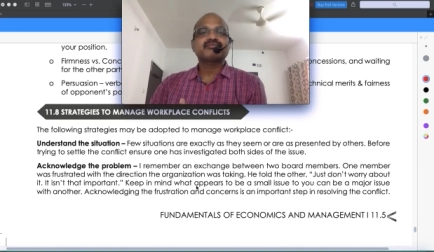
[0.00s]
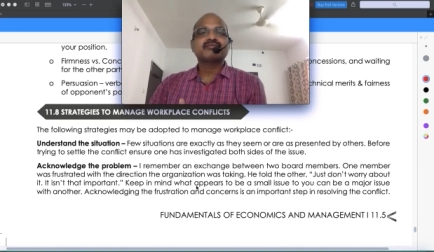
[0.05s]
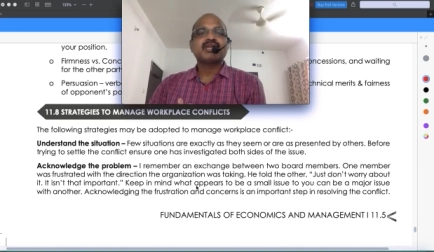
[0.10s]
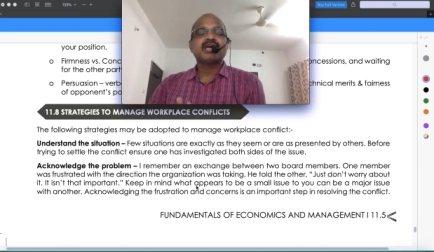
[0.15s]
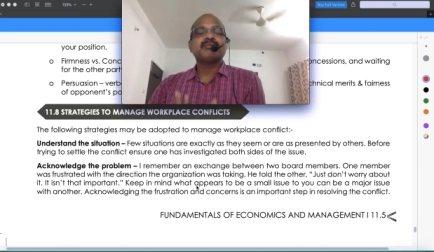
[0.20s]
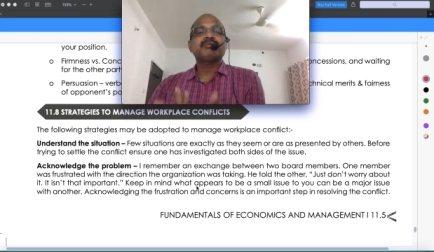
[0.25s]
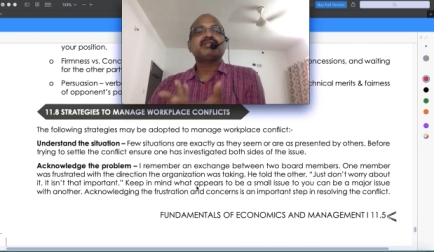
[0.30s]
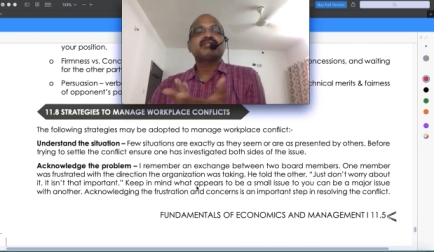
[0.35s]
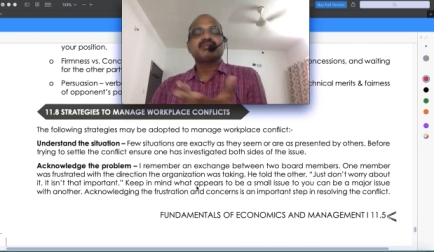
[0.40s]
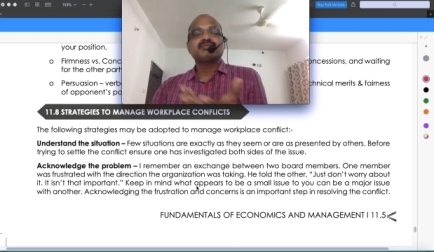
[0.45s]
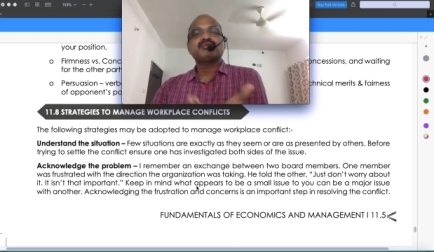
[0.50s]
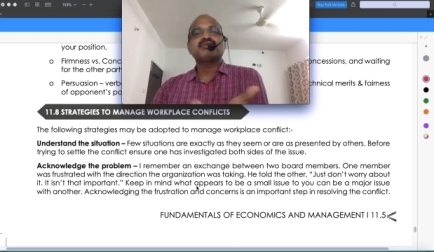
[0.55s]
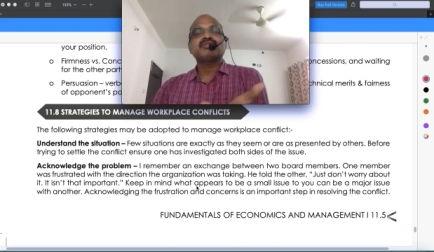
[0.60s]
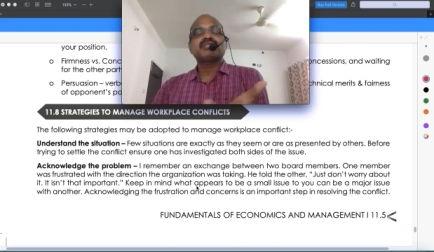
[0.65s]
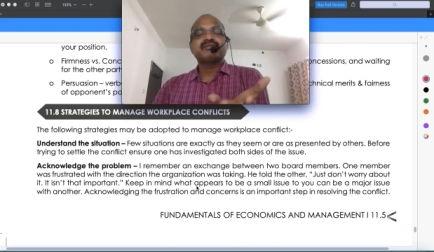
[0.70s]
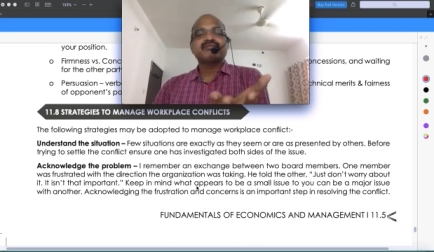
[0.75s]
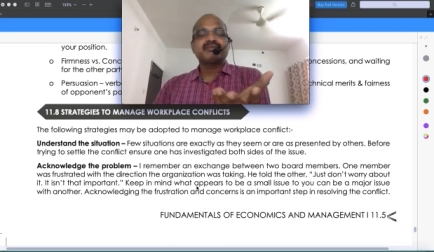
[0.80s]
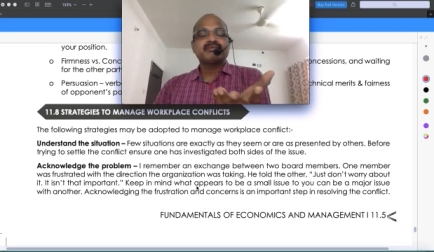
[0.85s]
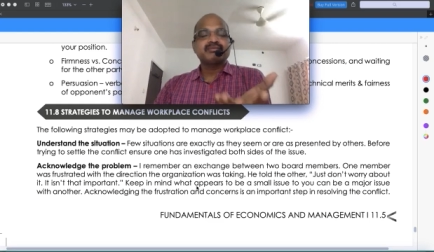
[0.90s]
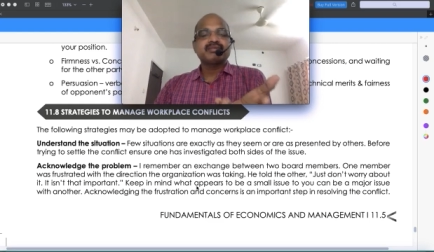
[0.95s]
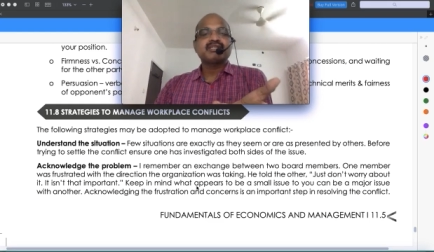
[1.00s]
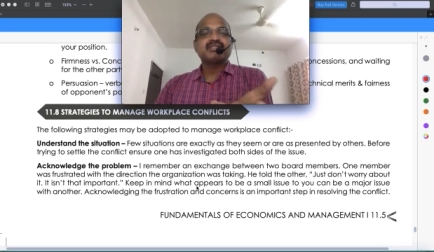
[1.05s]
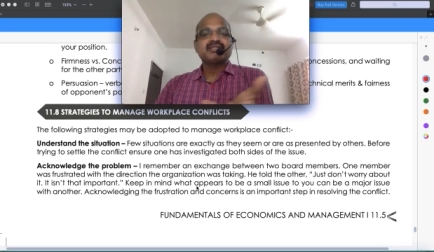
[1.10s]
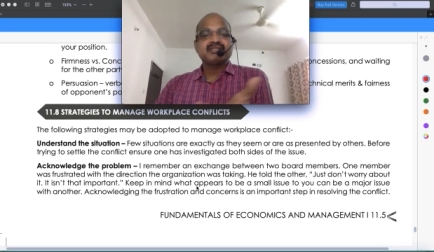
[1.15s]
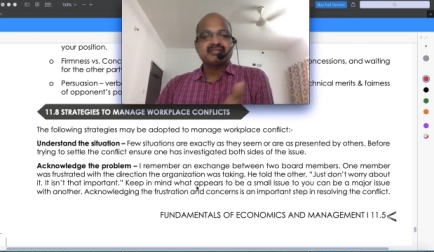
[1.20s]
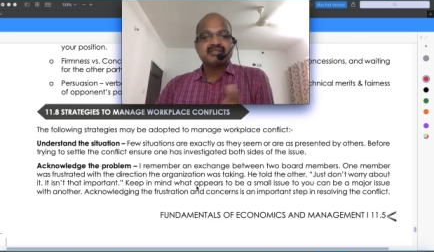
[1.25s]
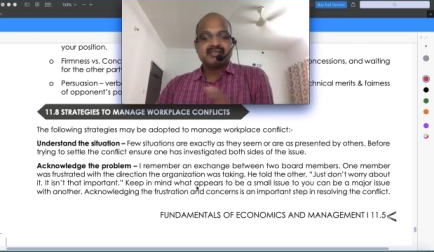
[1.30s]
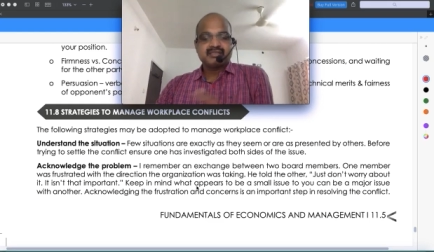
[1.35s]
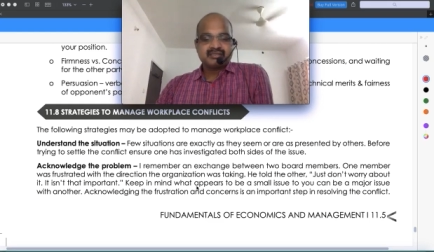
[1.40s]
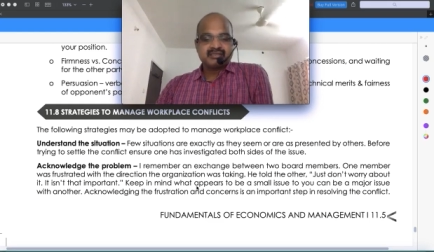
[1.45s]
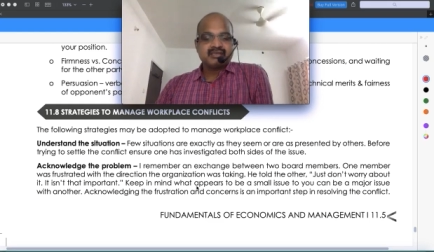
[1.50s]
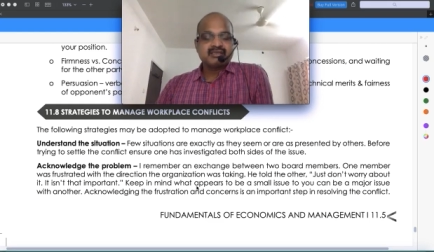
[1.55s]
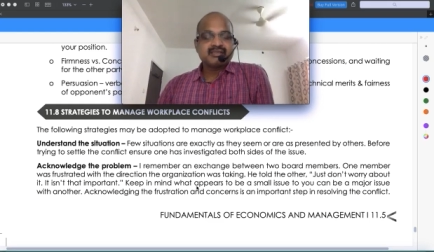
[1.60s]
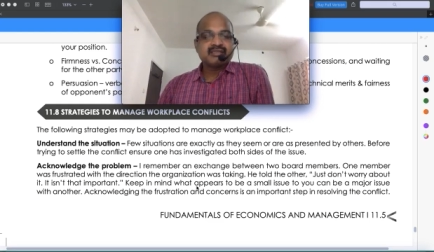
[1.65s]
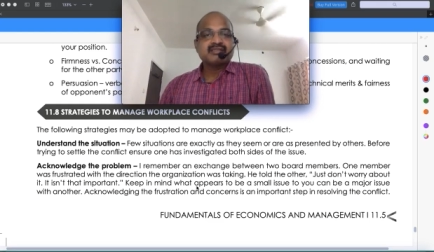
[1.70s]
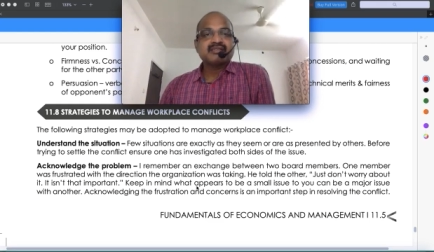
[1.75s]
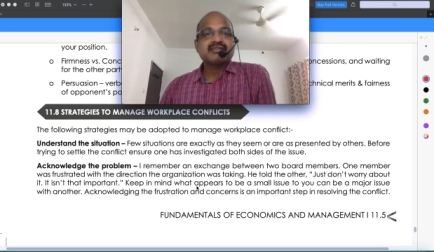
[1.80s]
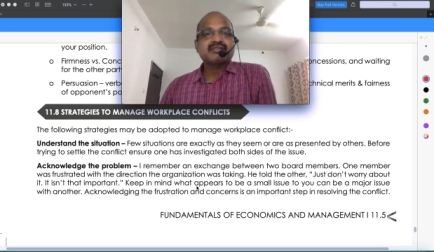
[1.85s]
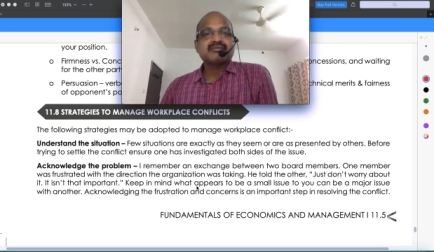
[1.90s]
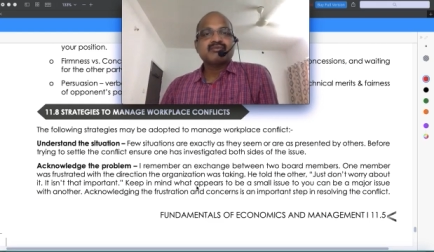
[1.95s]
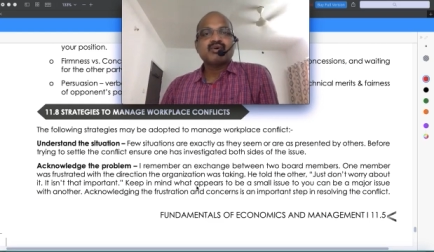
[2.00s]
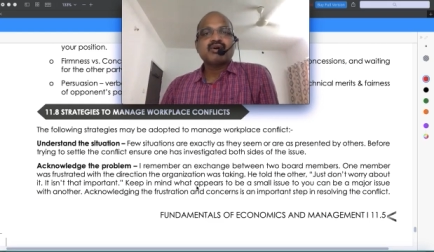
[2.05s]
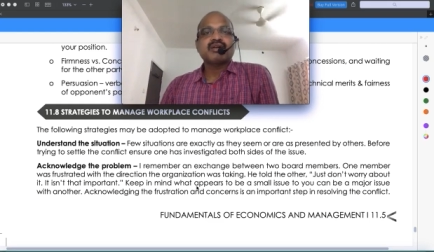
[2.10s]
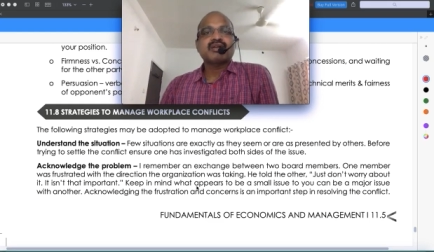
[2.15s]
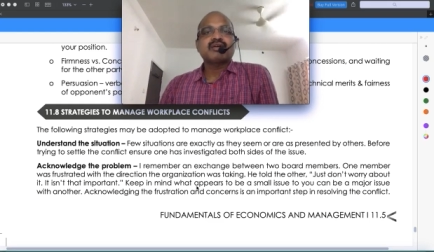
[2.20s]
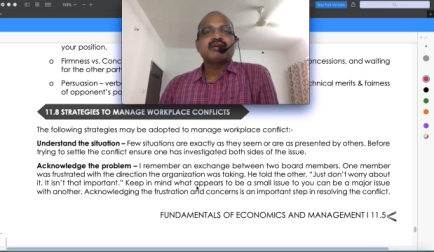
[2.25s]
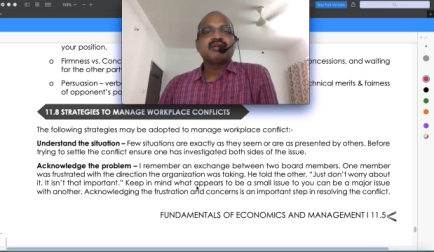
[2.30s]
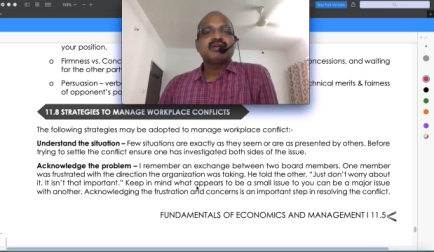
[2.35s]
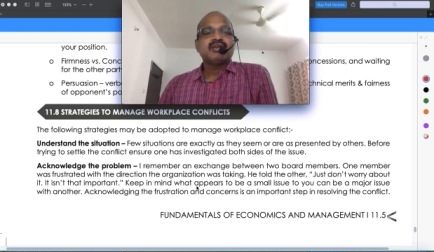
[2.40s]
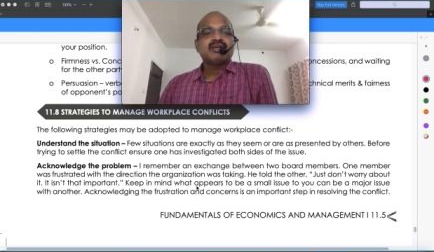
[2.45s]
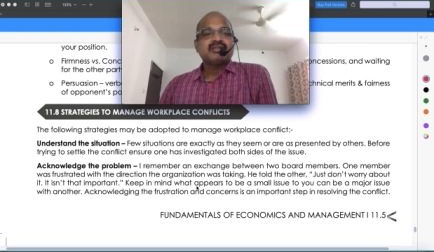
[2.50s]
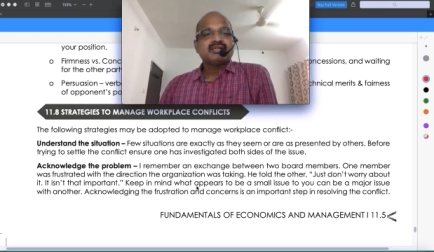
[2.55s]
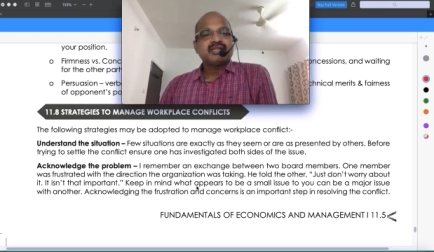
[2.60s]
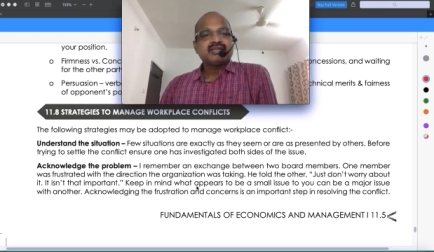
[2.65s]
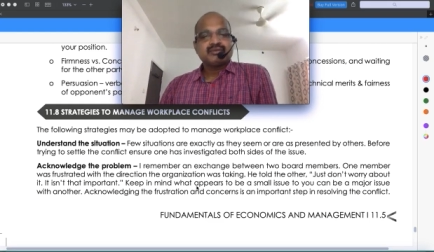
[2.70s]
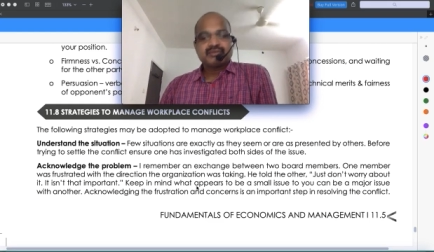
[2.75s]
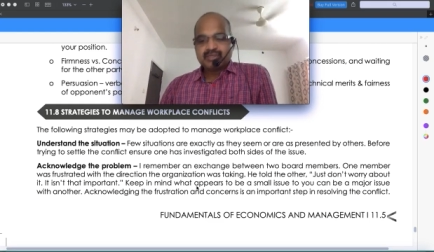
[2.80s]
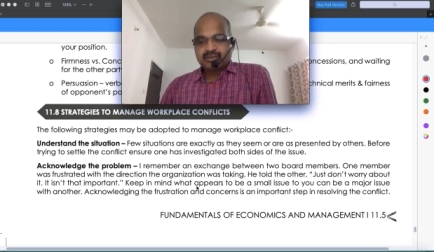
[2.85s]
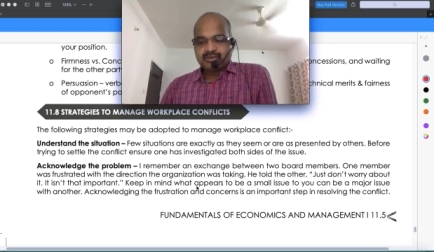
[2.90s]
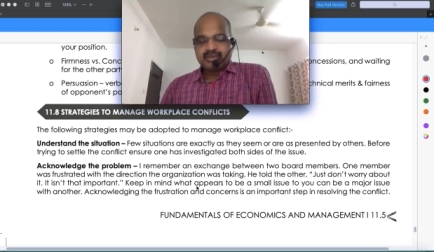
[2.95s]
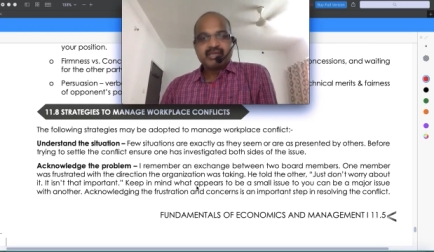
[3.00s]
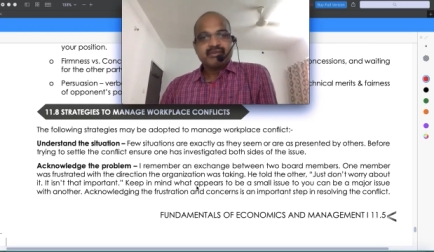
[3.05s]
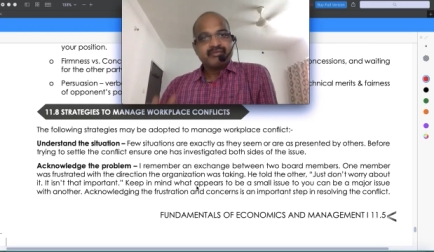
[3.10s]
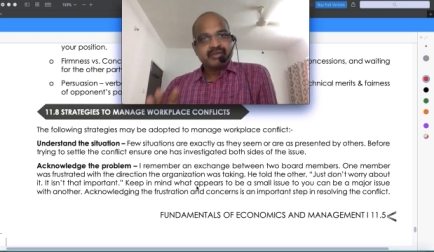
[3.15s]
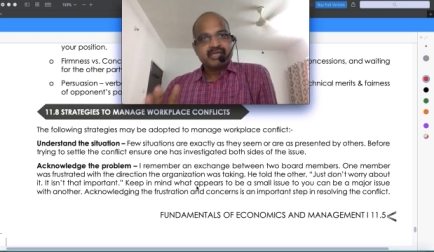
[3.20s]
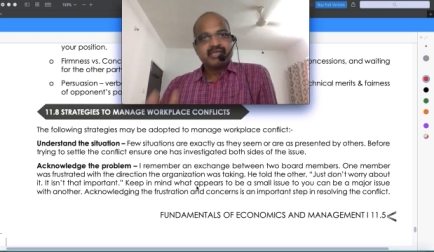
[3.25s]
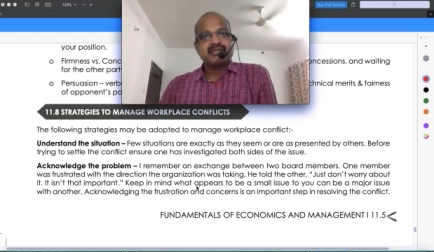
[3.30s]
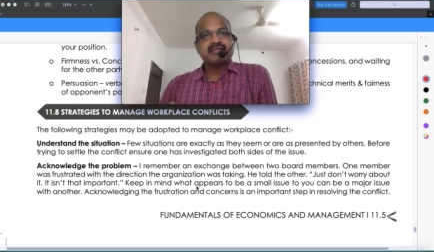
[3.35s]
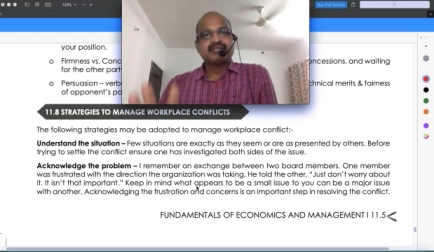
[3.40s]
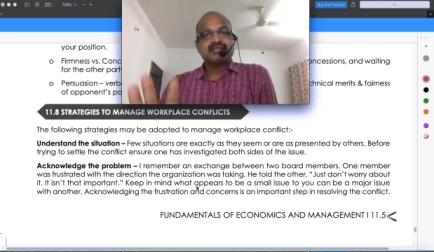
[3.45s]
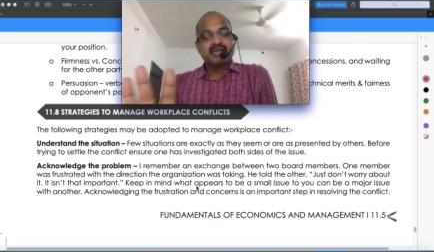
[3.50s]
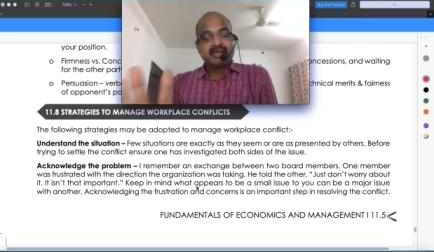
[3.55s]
I mean, suppose if a person says, sir, this is what, then you say, okay, very nice.